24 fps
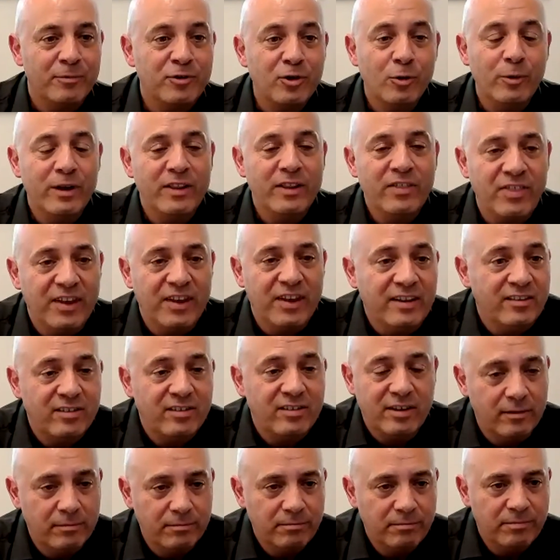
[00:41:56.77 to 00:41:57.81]
doing things
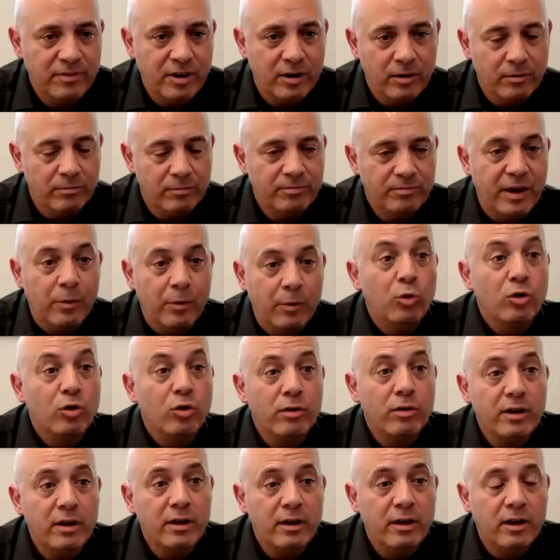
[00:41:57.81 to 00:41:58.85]
that, that
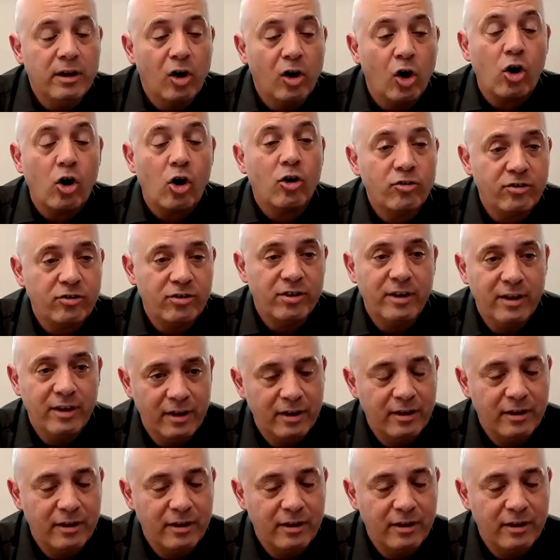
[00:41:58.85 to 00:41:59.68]
will hurt